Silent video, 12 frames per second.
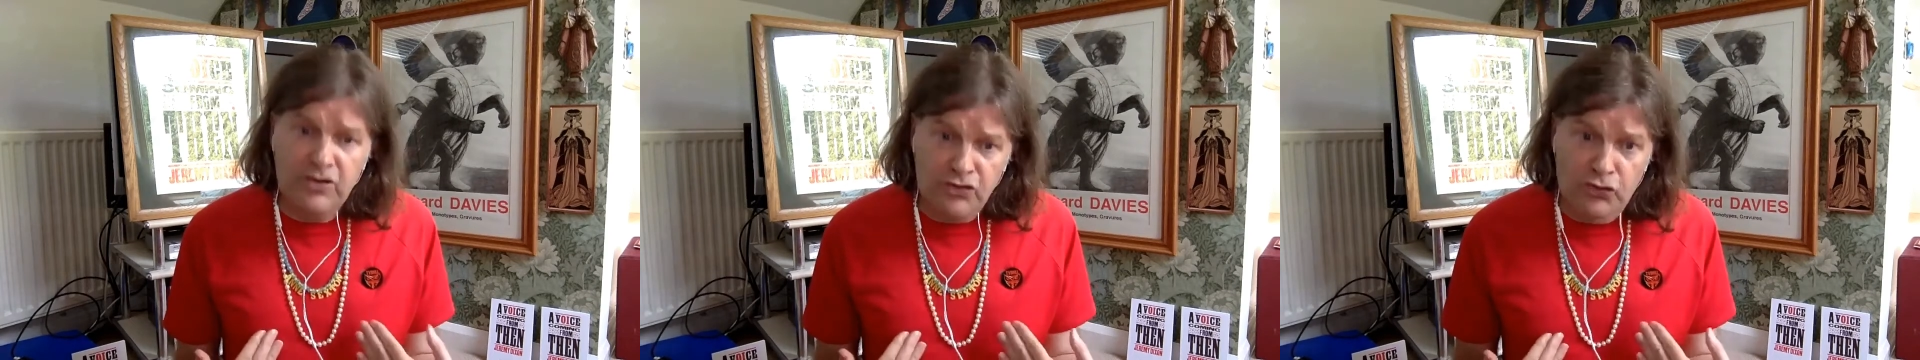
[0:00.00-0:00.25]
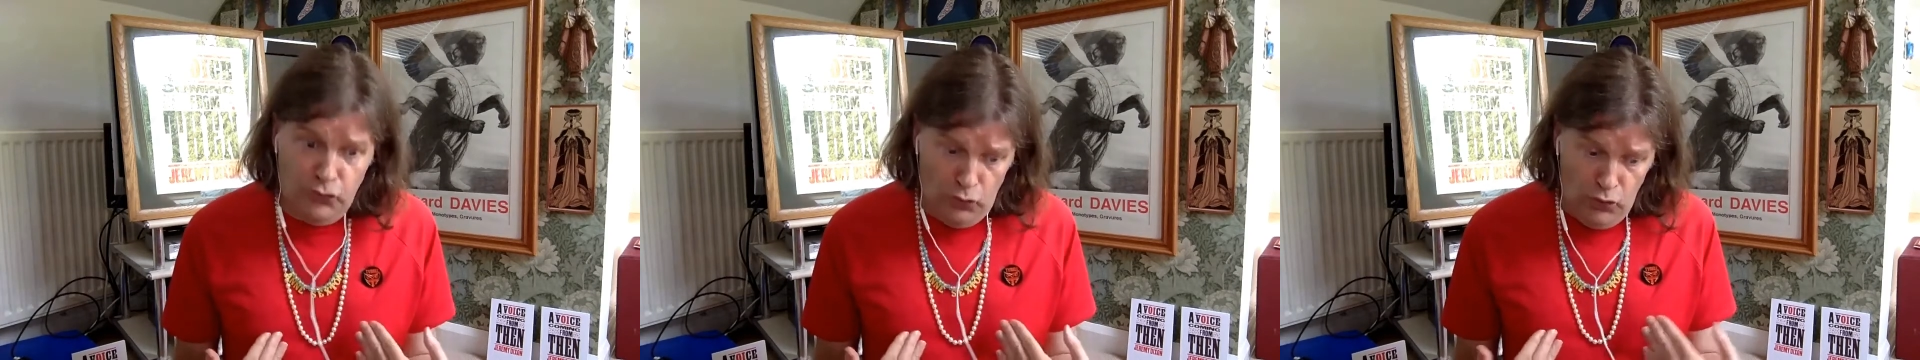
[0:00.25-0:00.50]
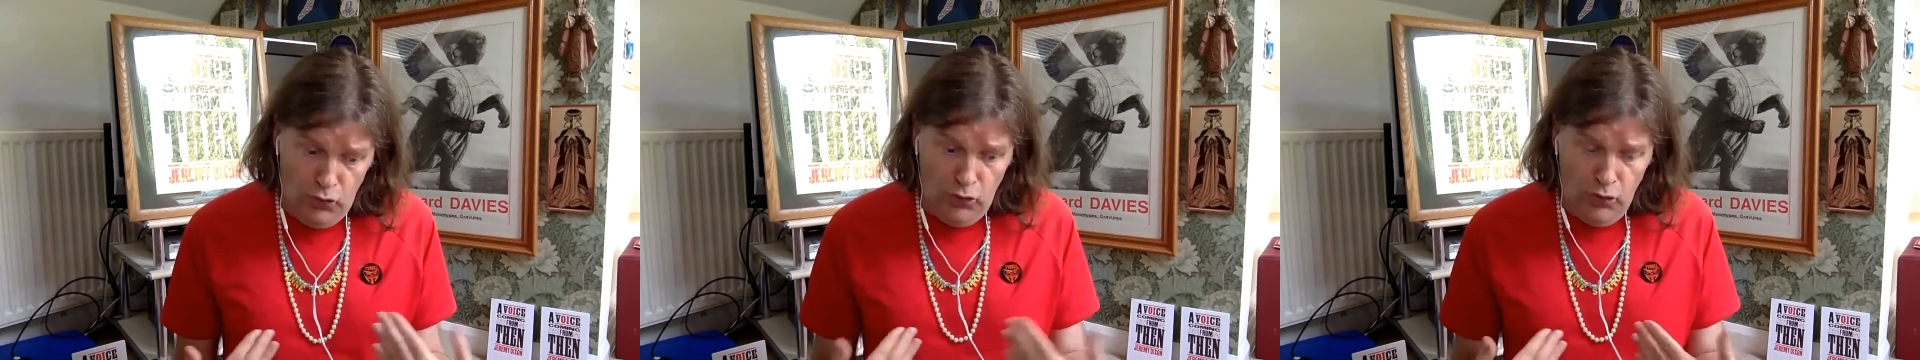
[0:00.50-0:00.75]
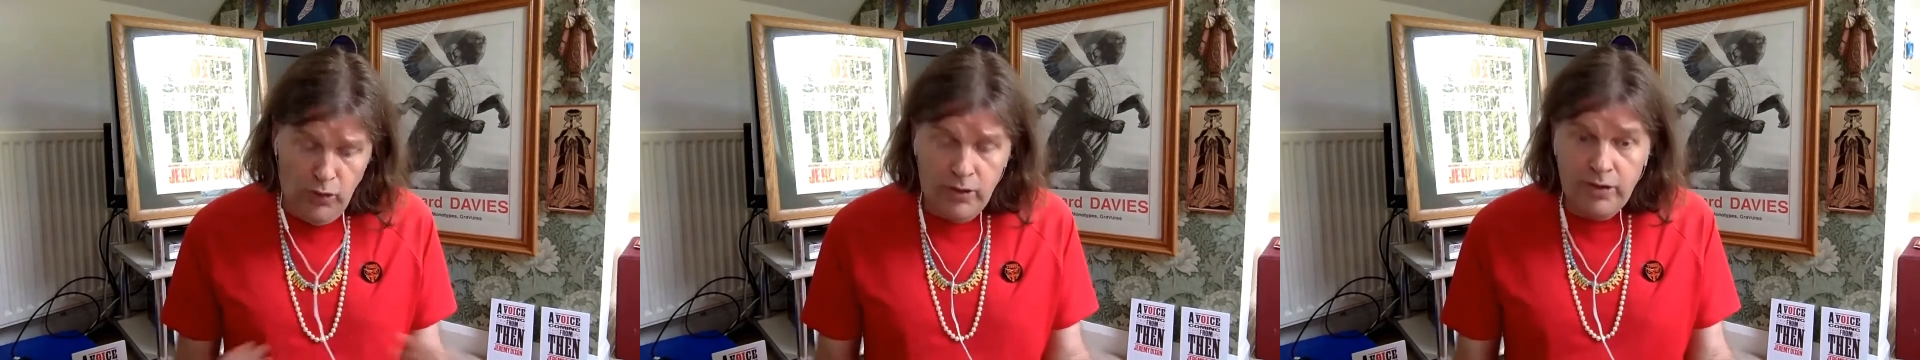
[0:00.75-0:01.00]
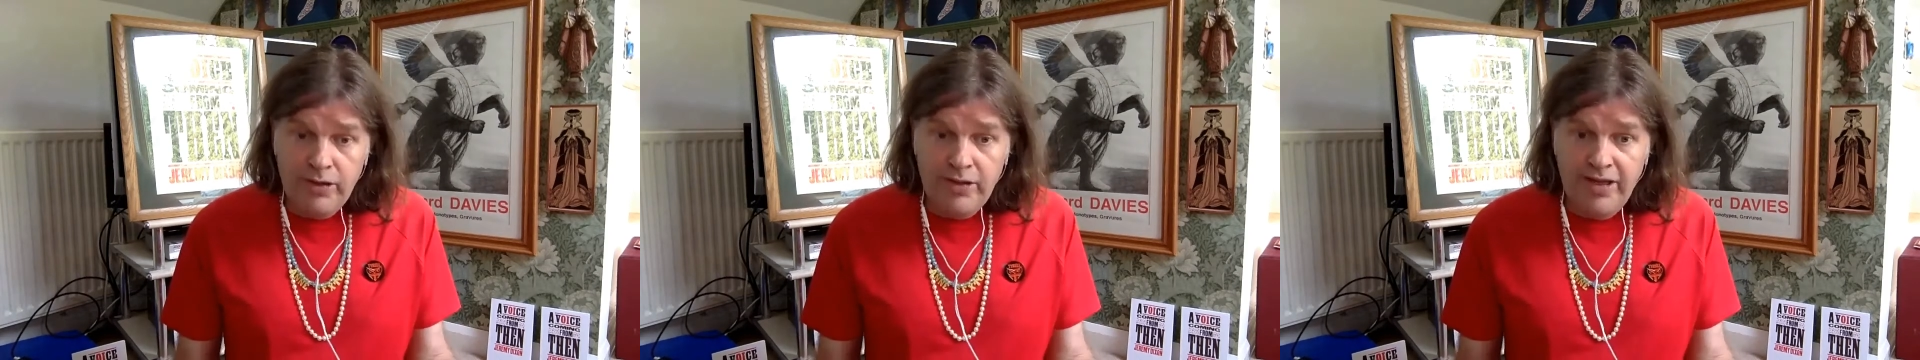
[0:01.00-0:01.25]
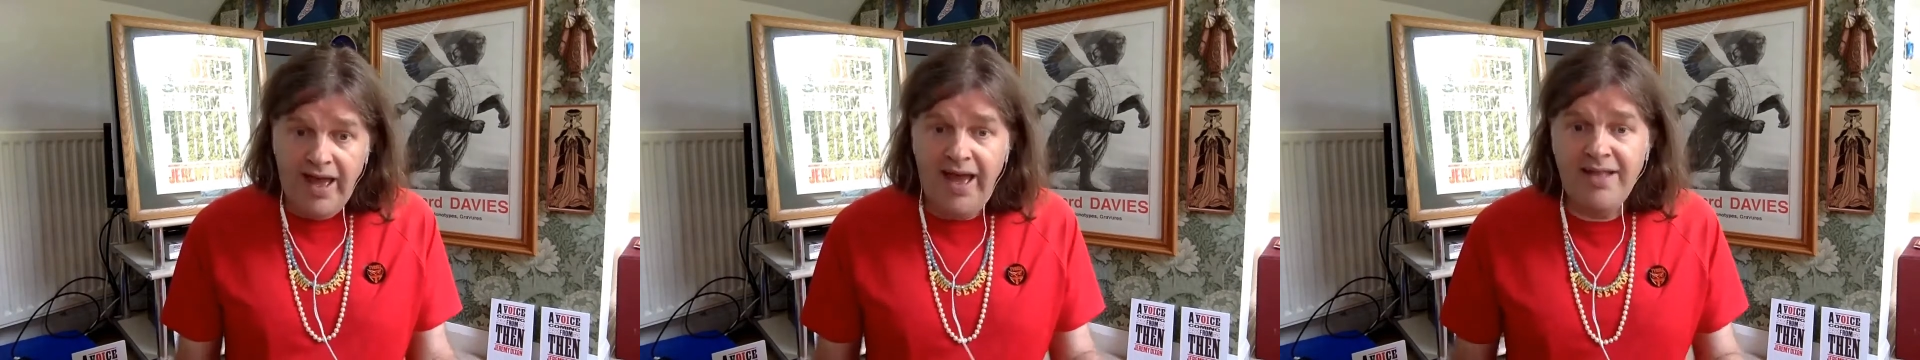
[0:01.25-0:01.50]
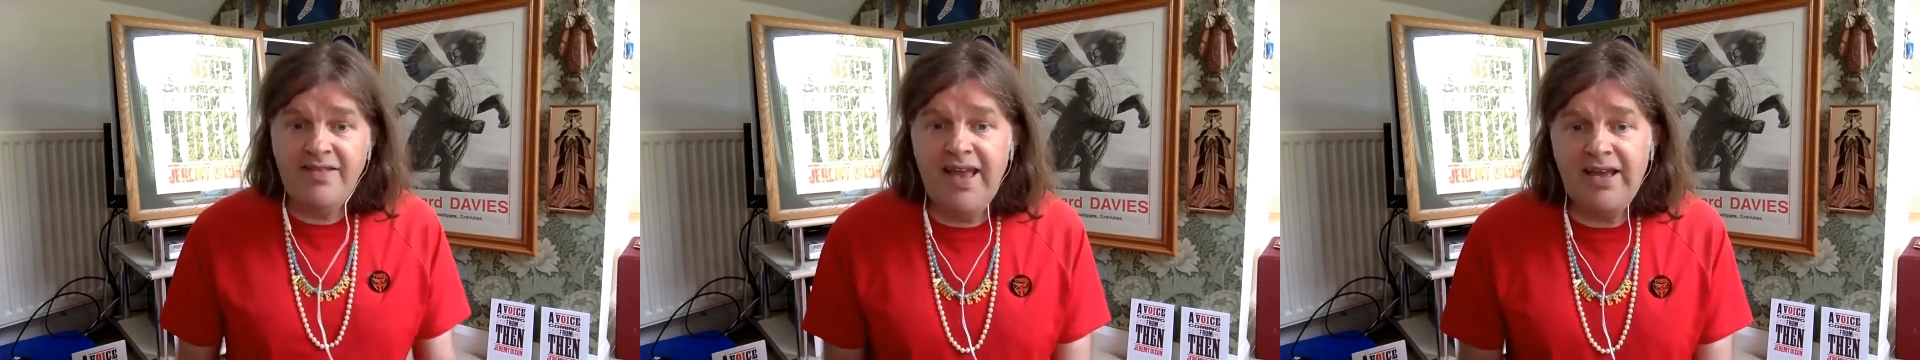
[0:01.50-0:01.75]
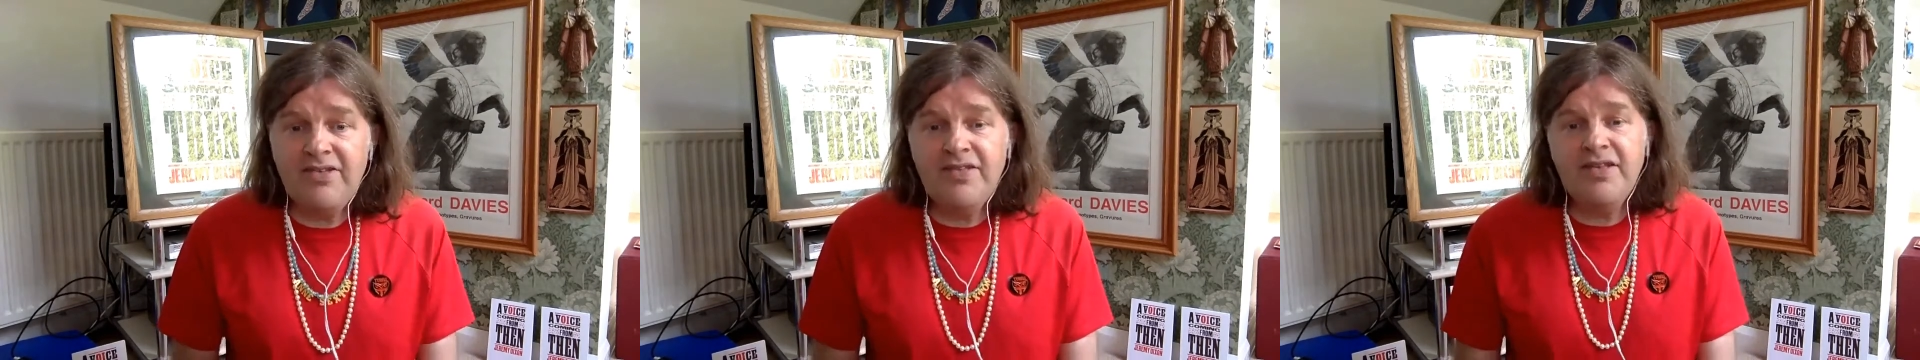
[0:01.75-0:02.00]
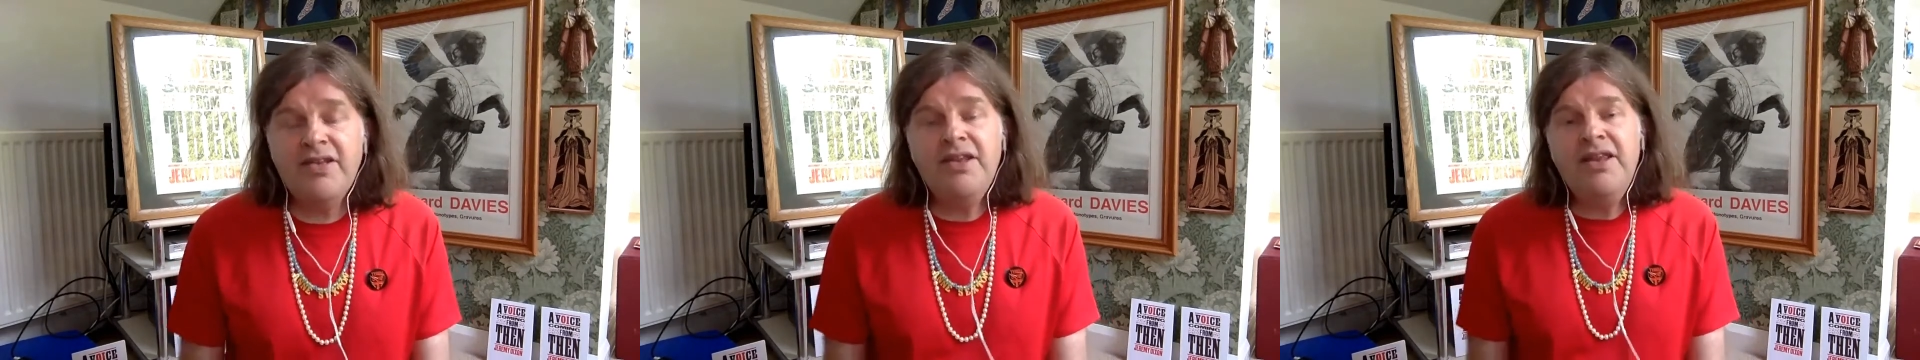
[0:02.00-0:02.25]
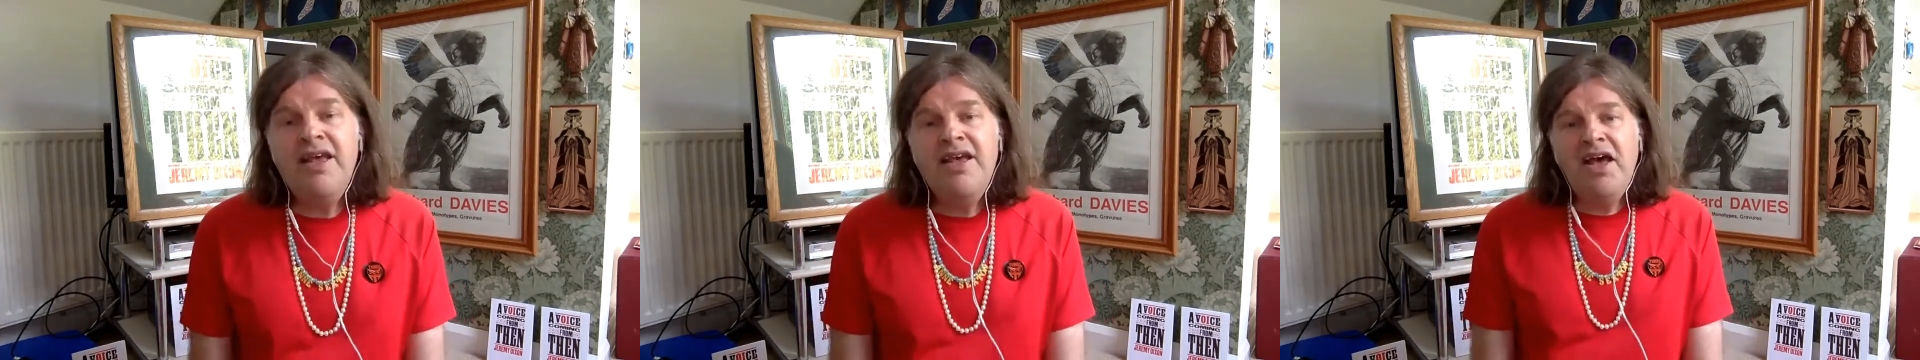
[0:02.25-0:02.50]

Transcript: adore Anne Sexton.